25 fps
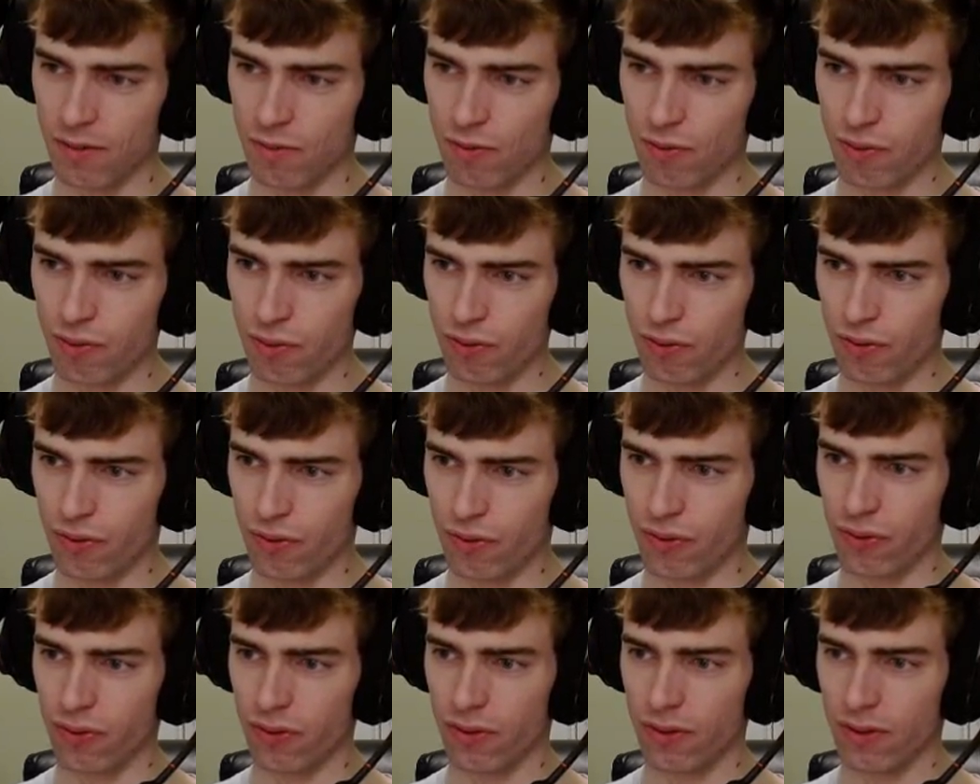Whew.
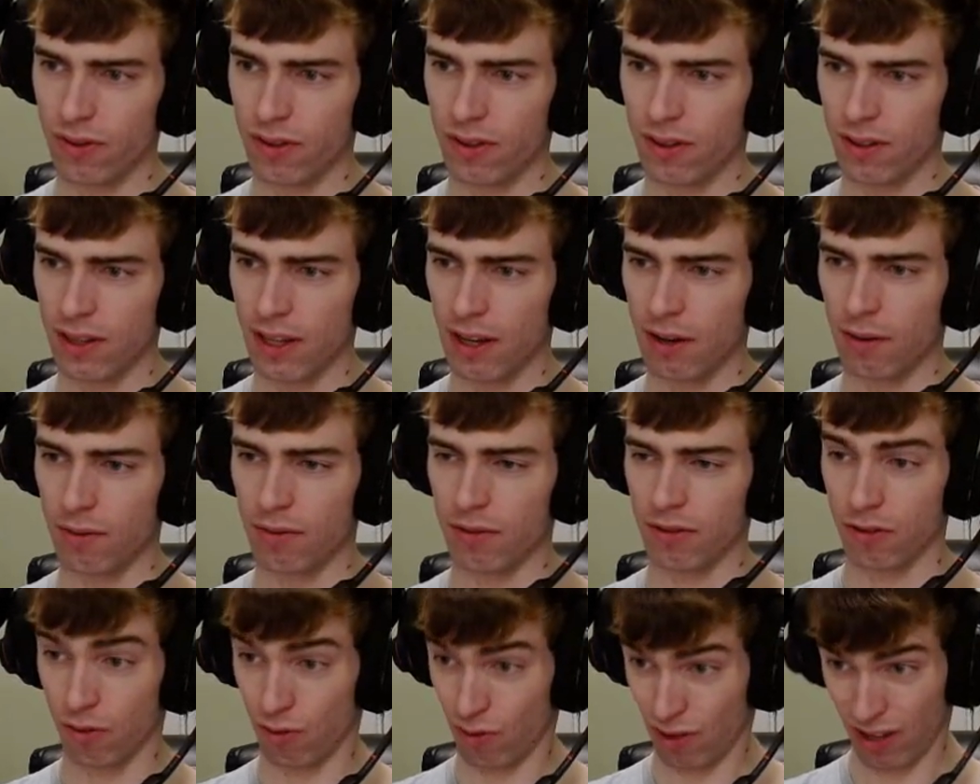That
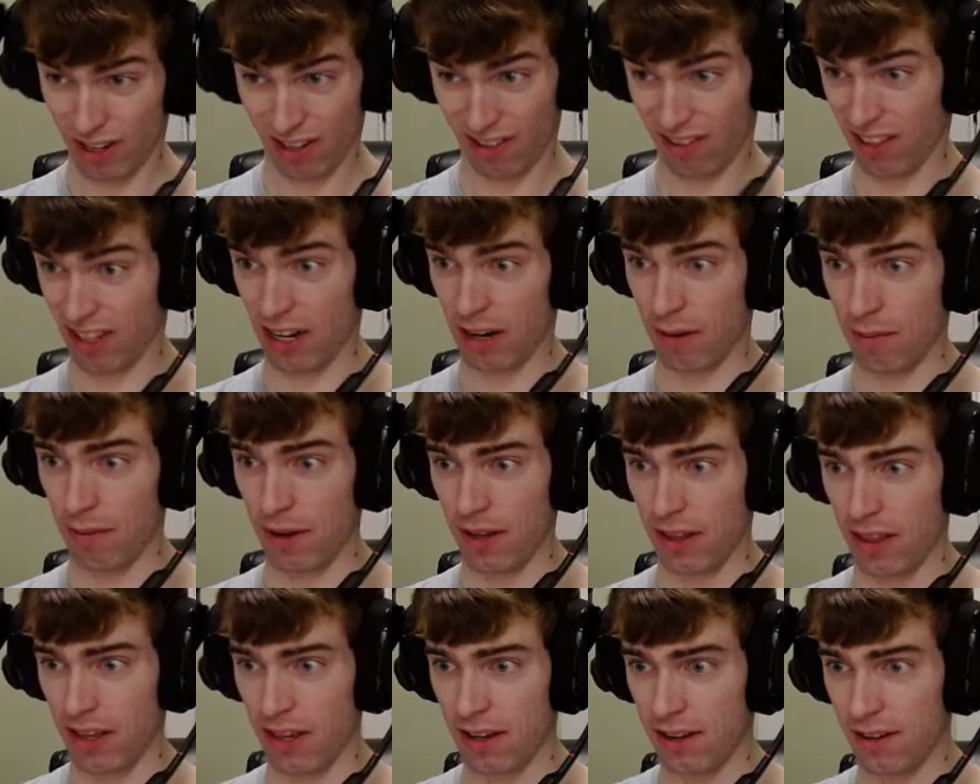was crazy that I
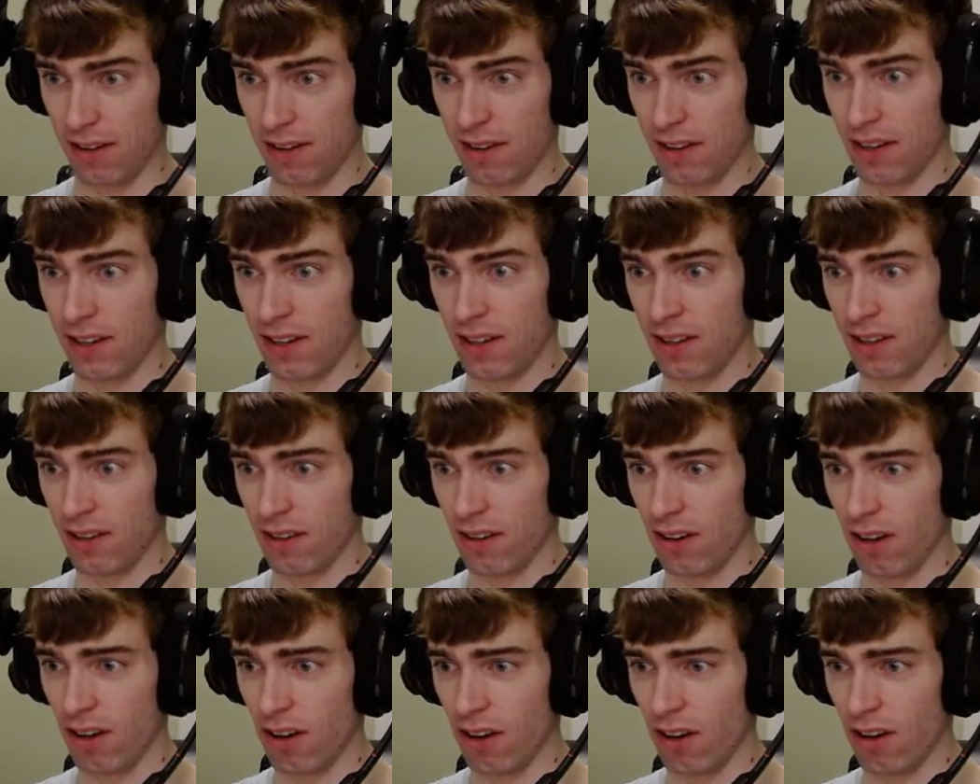made that.
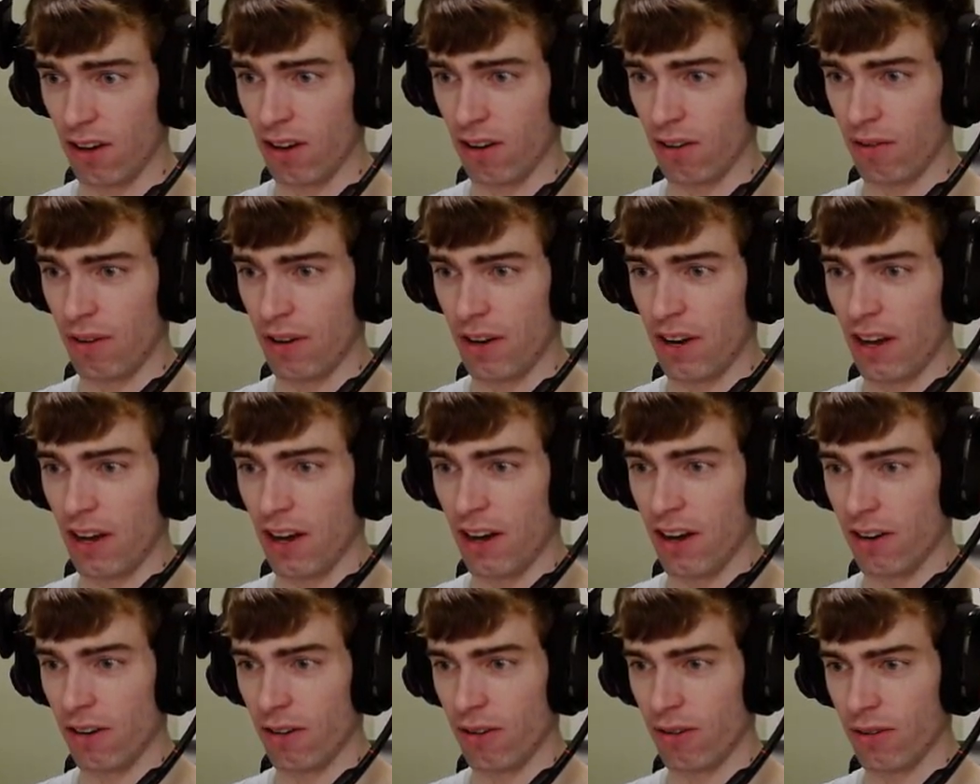Oh
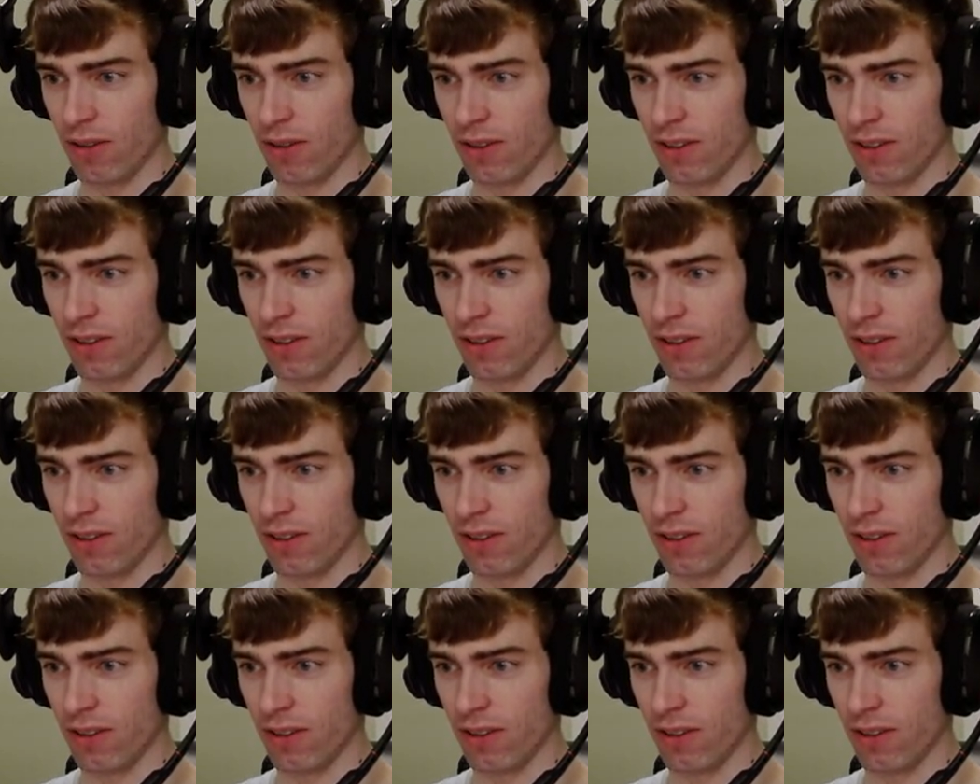no.